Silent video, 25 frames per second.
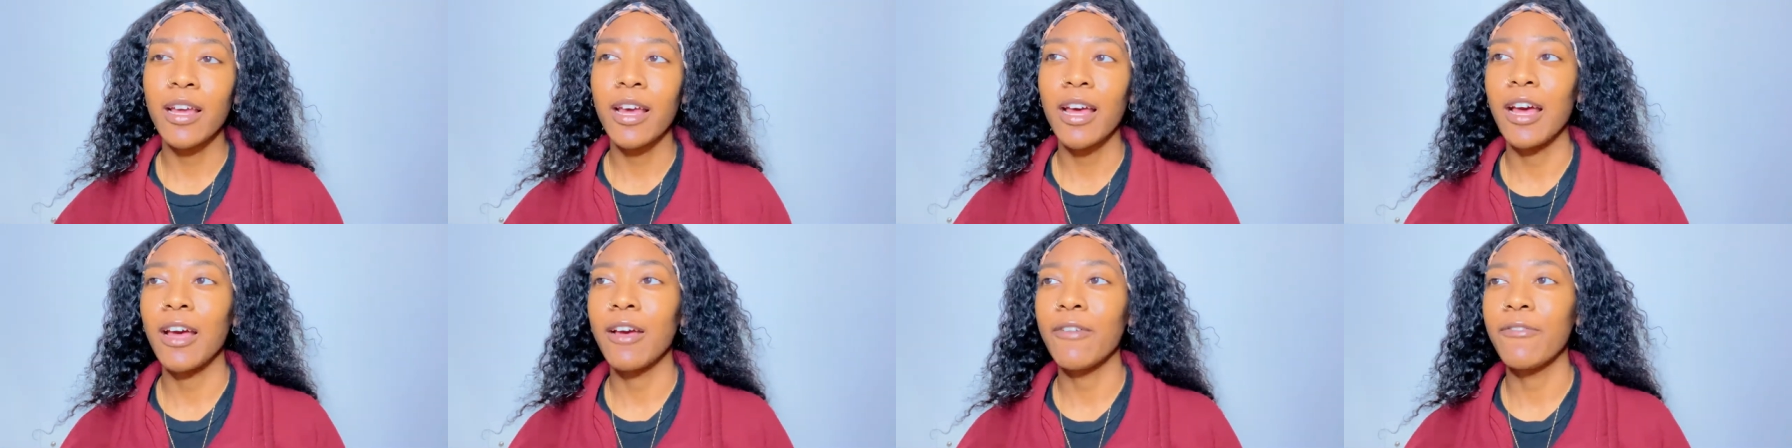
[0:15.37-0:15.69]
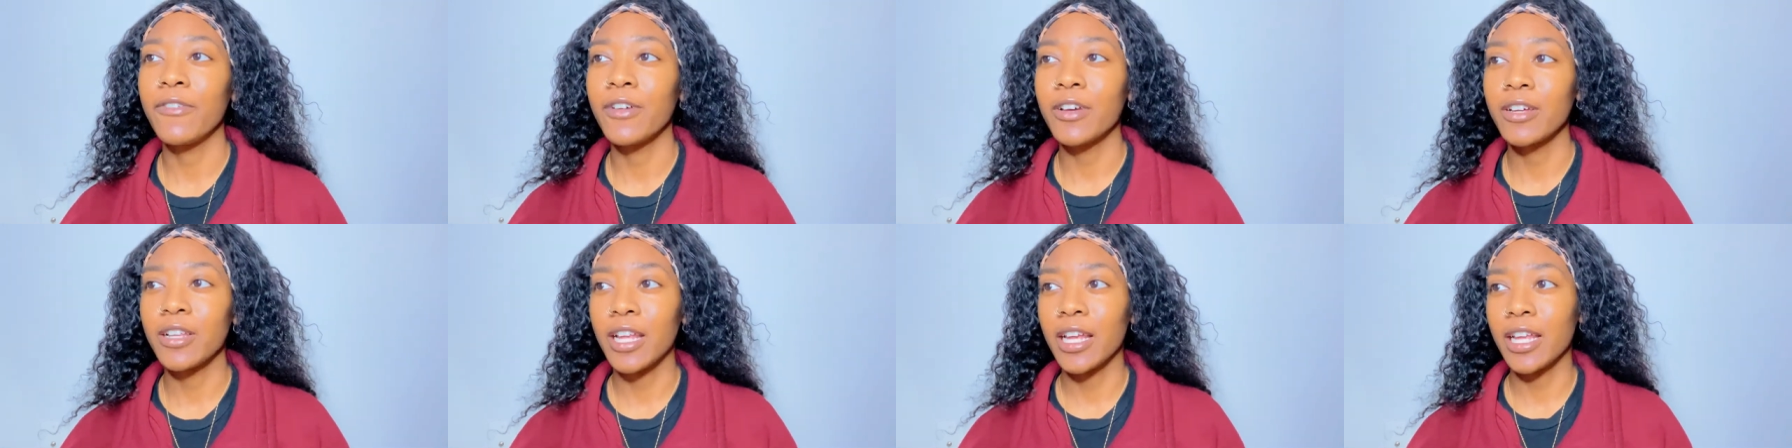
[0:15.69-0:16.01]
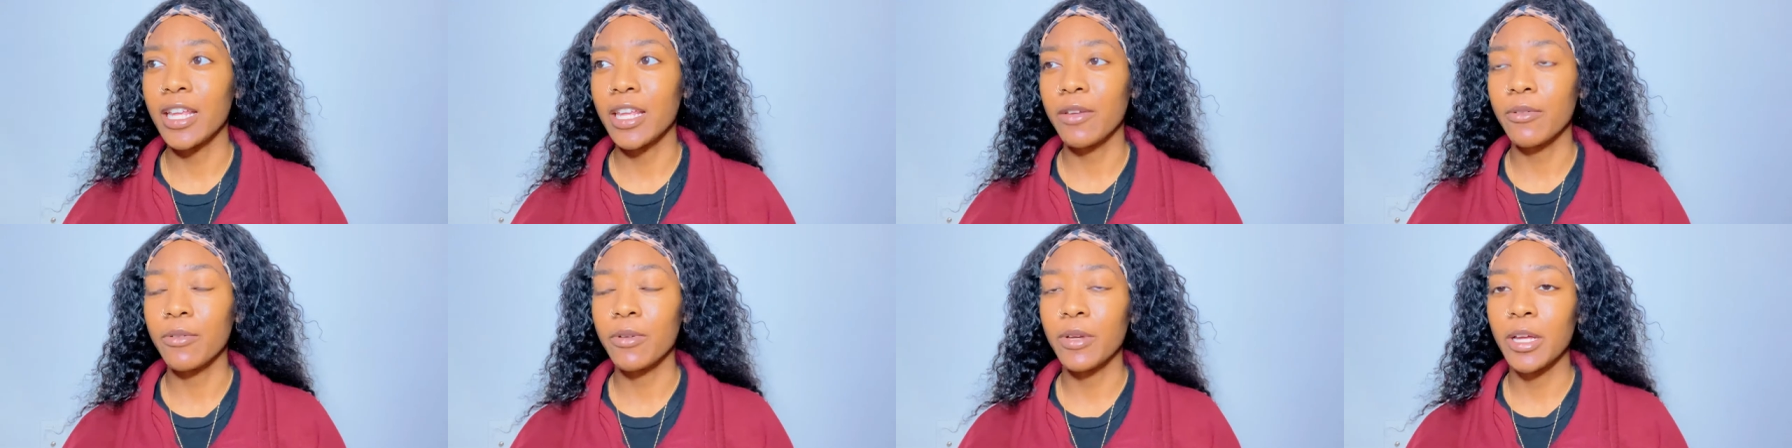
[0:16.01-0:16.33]
I felt
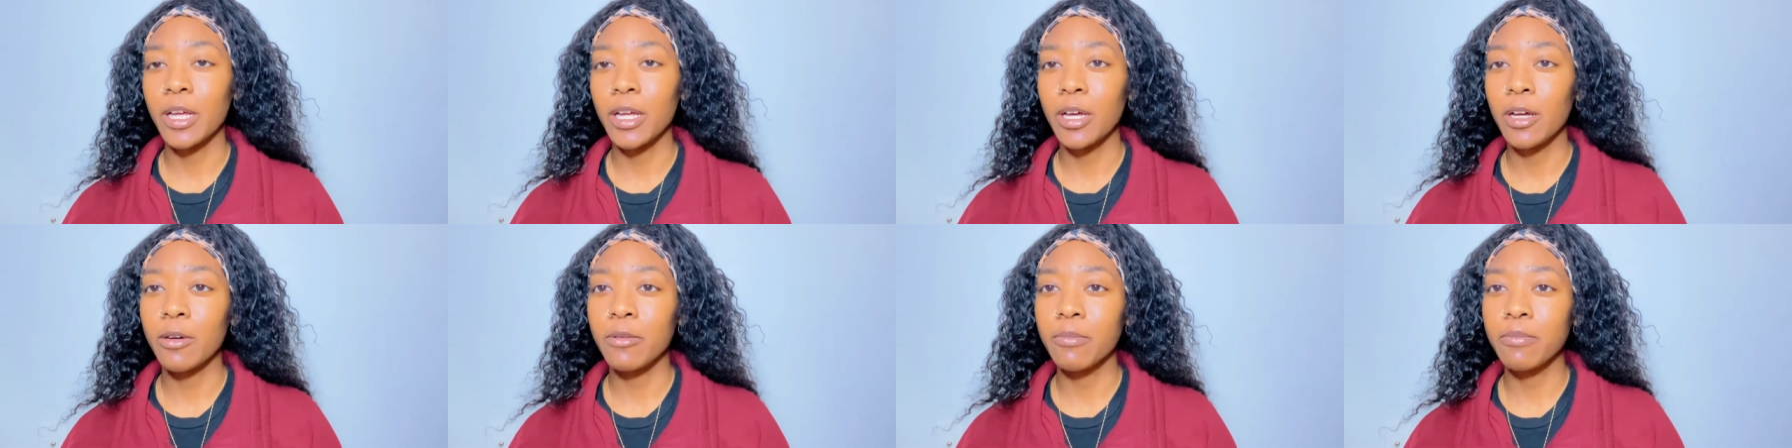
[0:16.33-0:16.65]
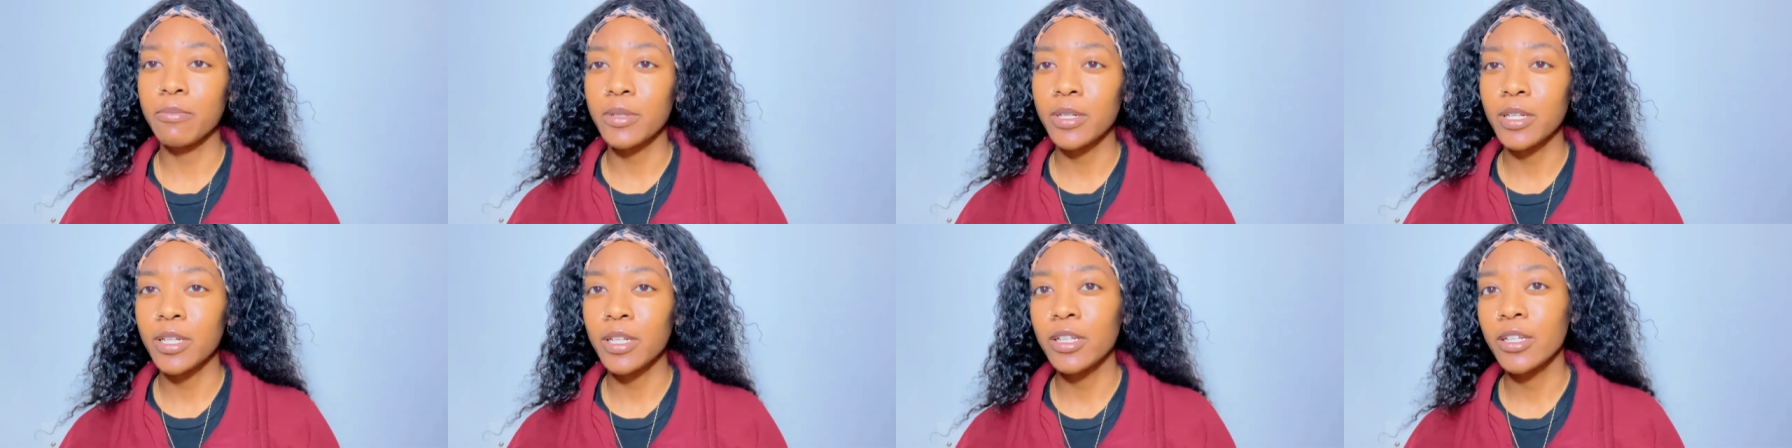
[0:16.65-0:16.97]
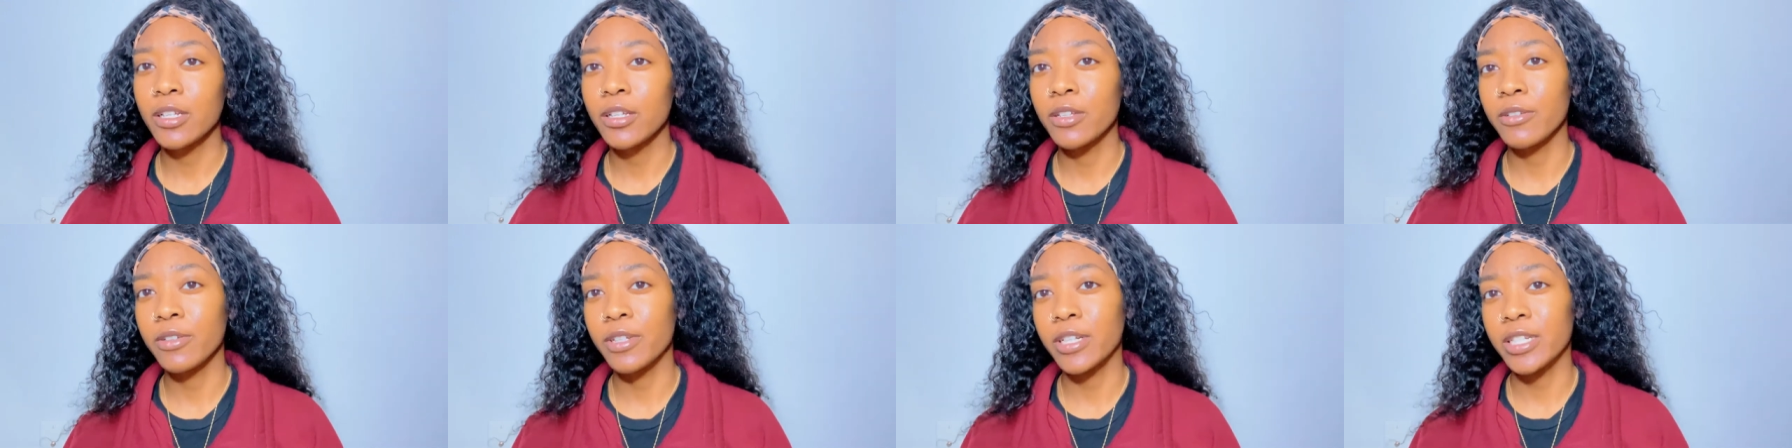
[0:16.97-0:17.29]
like it would help
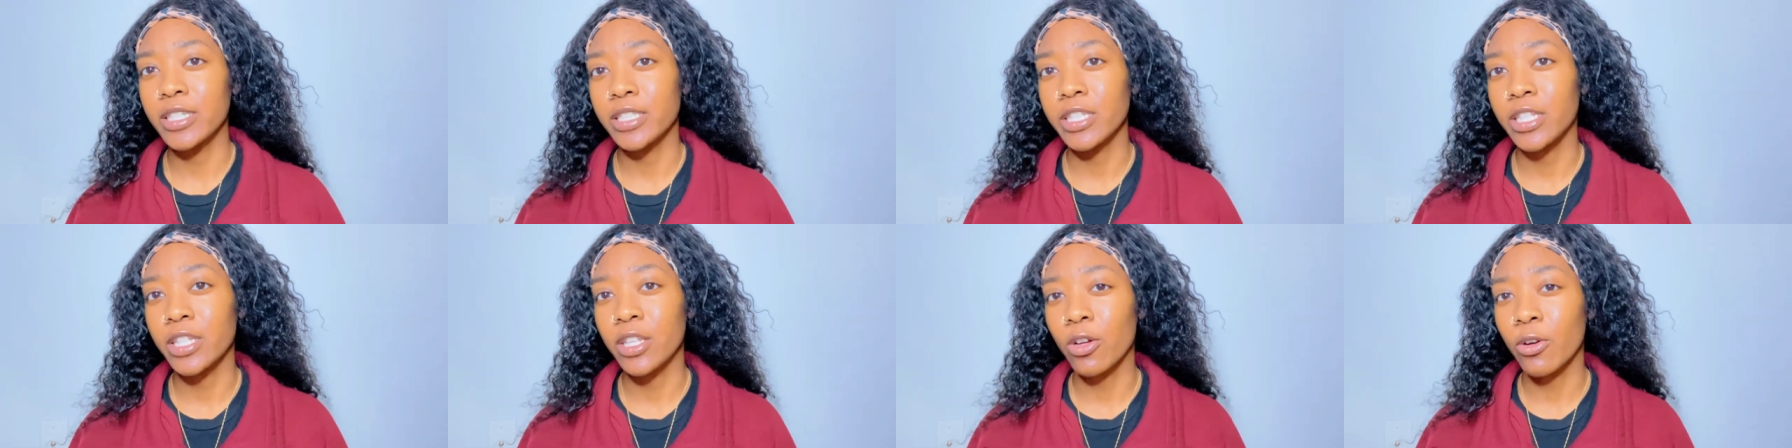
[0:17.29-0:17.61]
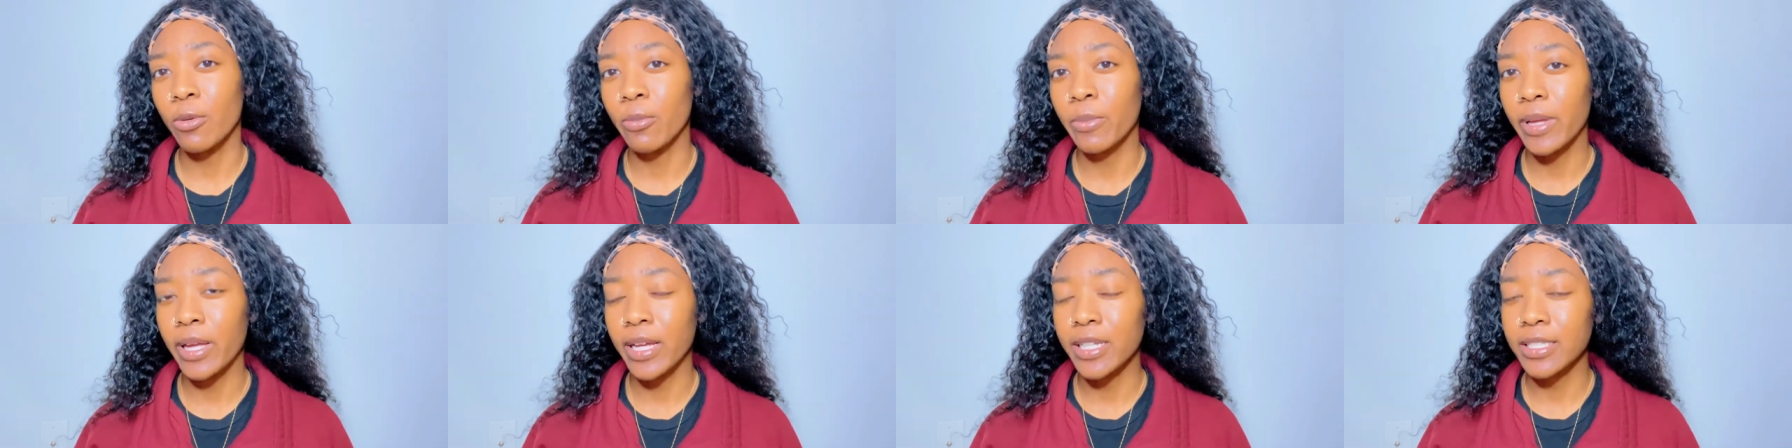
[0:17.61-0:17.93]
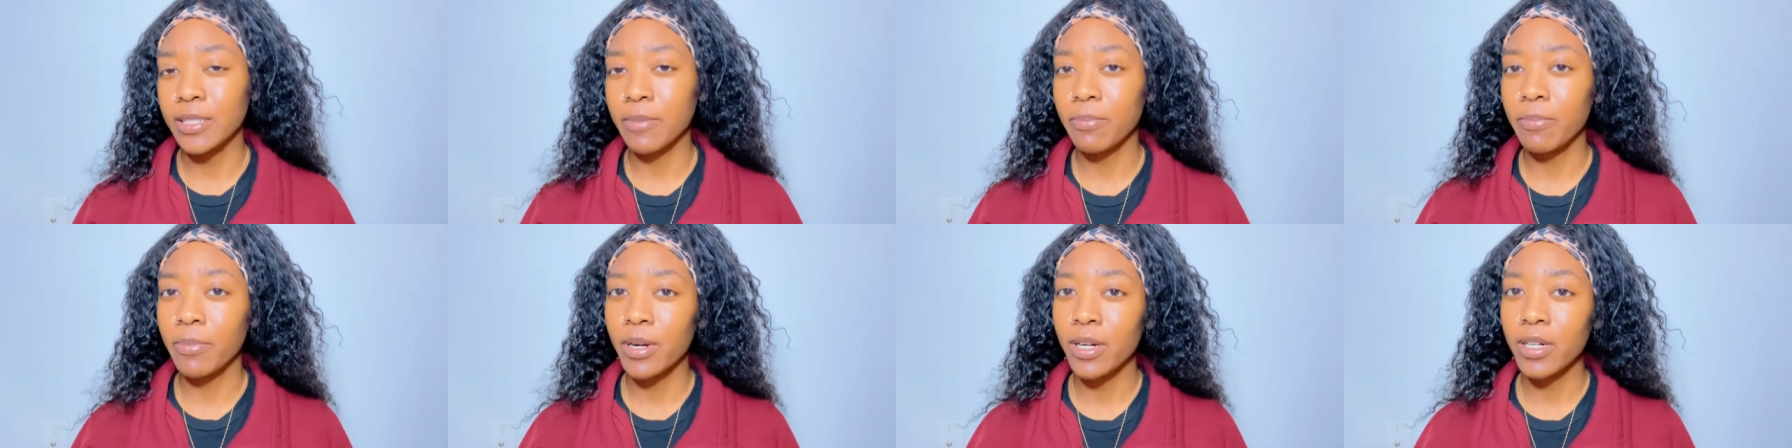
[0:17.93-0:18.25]
you get to know me
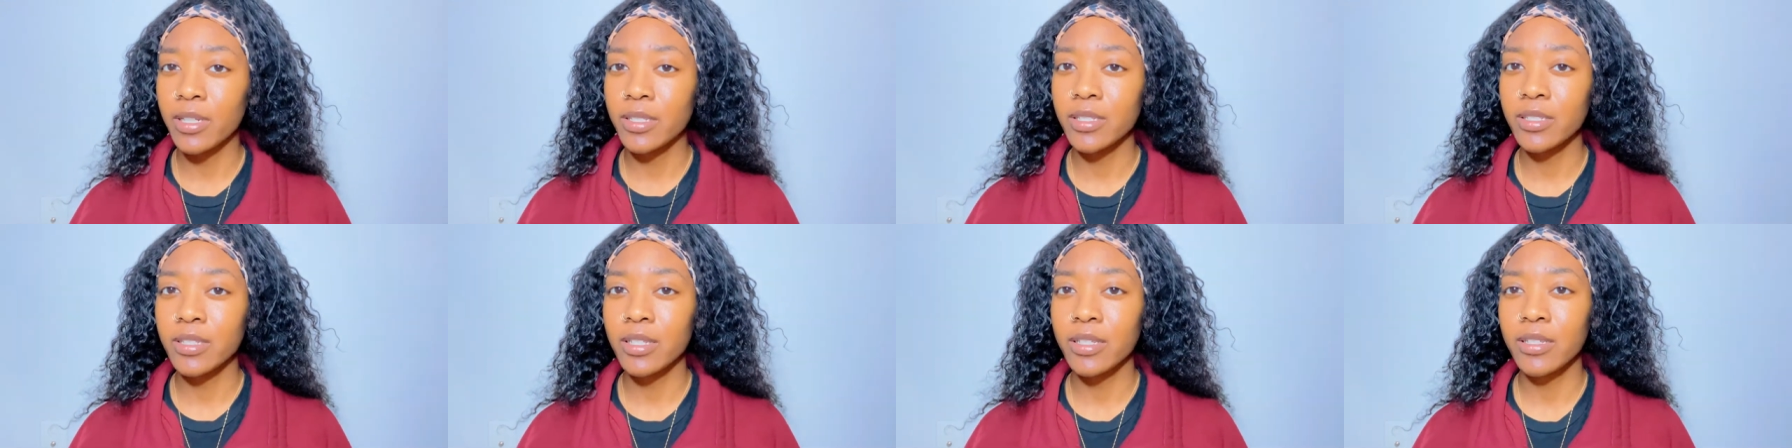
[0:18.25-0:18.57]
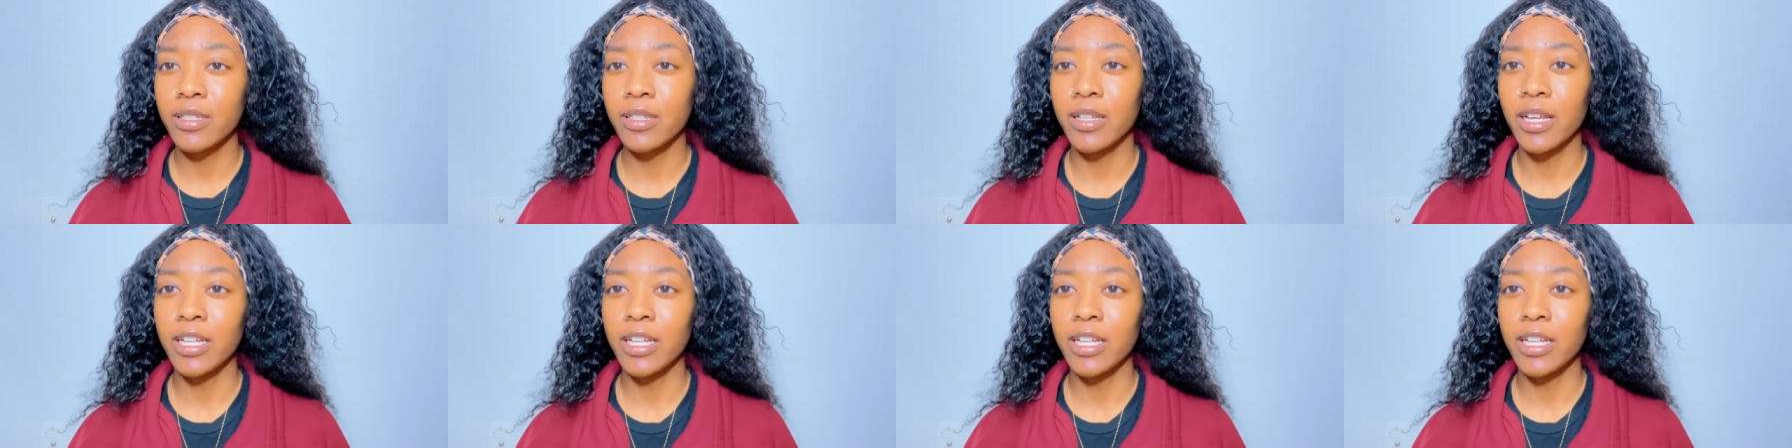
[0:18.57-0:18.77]
as a person